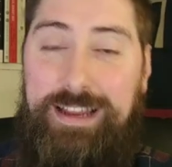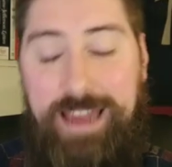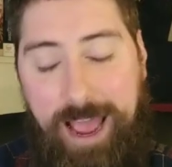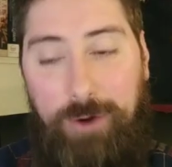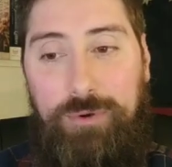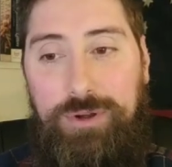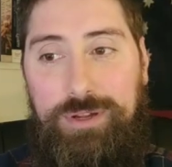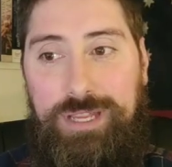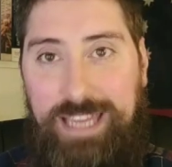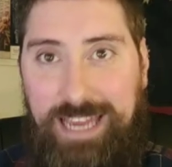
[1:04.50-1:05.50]
Now,
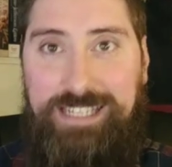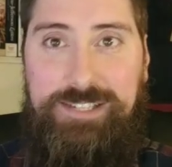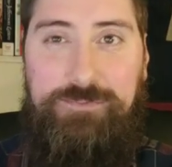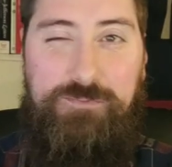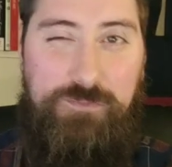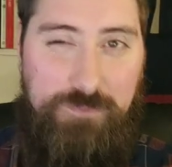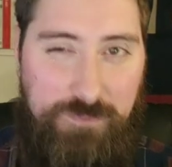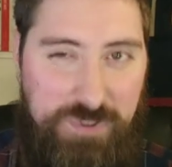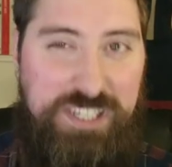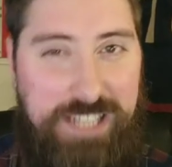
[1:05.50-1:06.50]
Gates
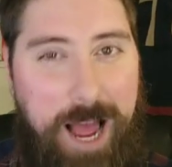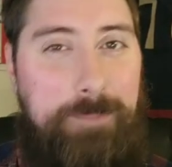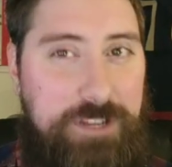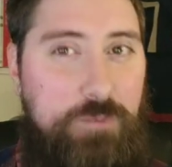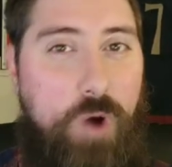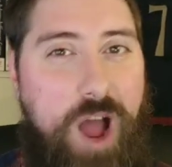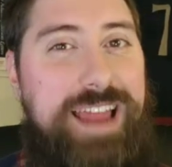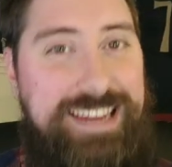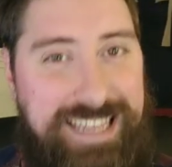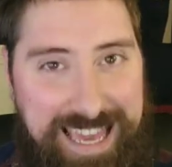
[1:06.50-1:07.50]
stomped and
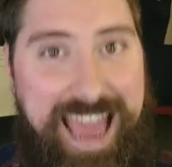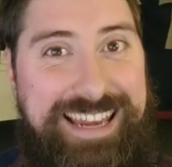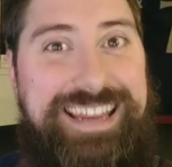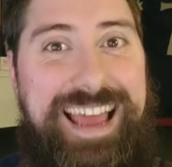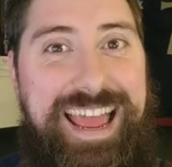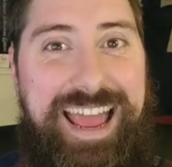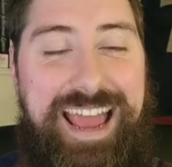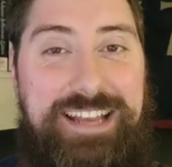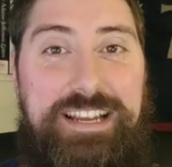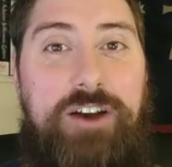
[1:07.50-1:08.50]
whined again,
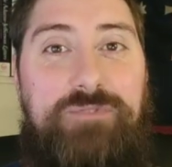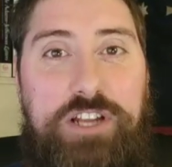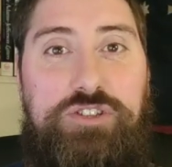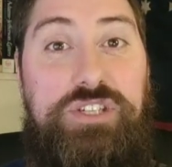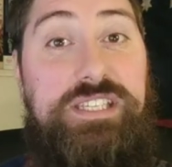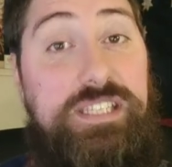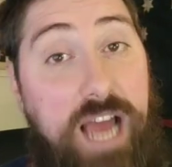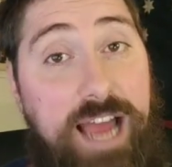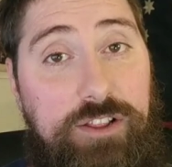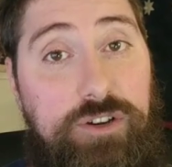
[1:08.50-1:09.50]
and eventually
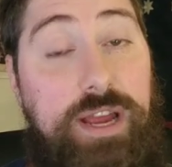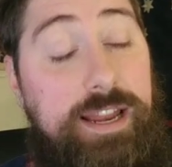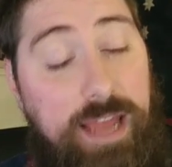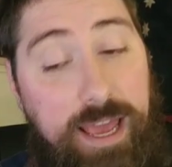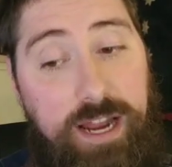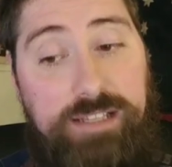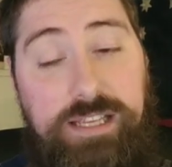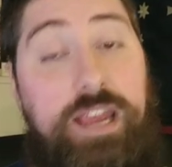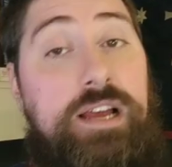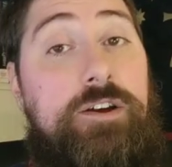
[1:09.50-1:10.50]
Schuyler, and I'll
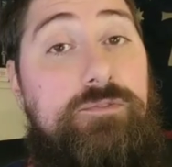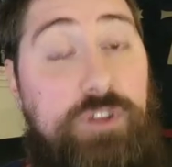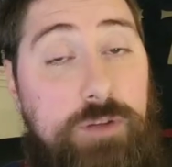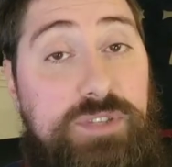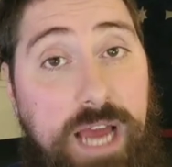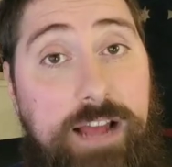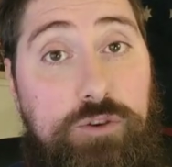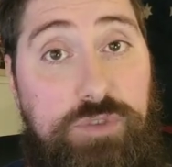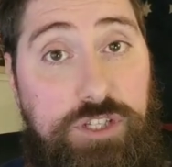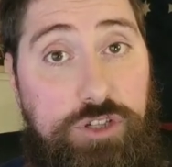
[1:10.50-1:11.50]
say, Philip
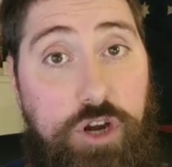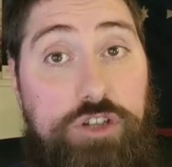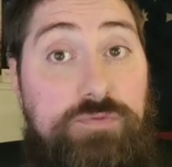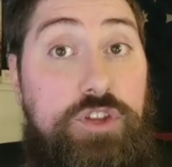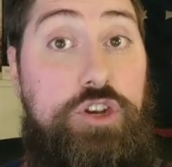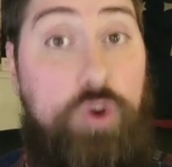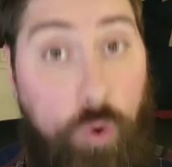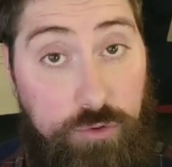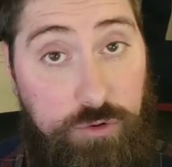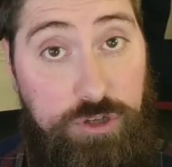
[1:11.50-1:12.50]
Schuyler was in charge of the
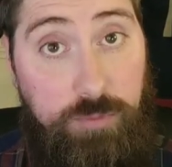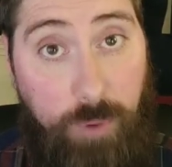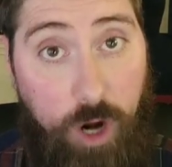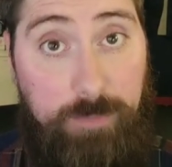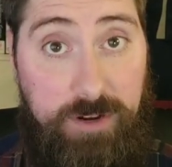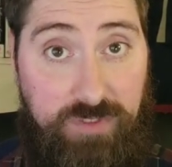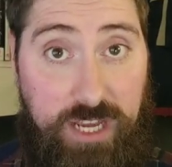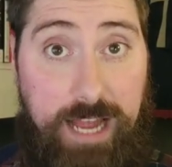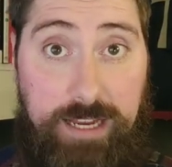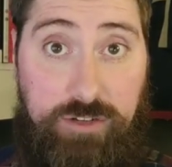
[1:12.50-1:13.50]
Northern Department of the
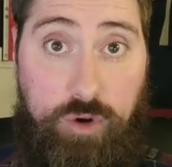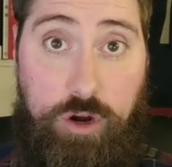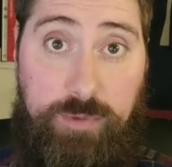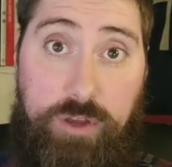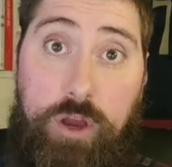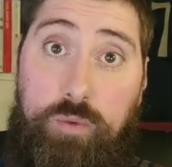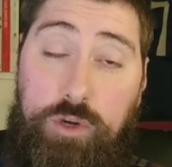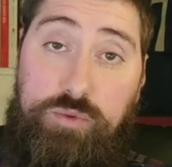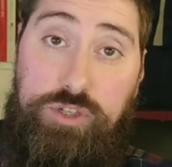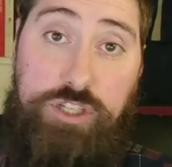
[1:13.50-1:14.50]
Continental Army,
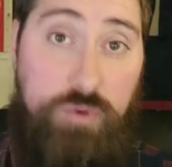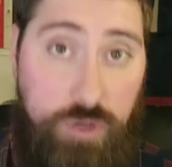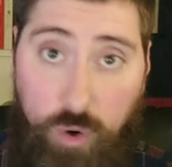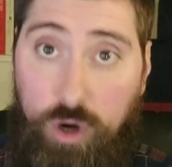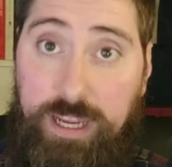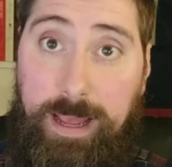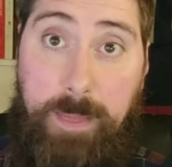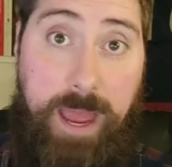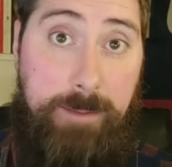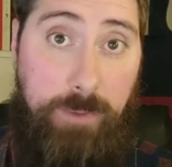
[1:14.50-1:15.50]
which was New York
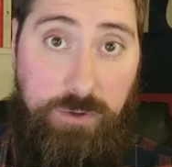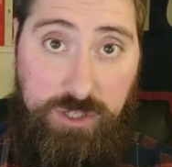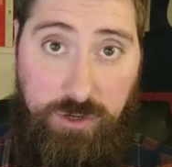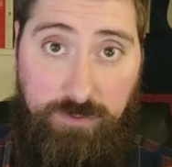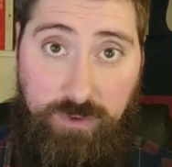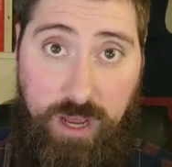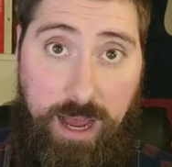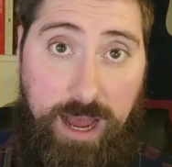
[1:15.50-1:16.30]
and most of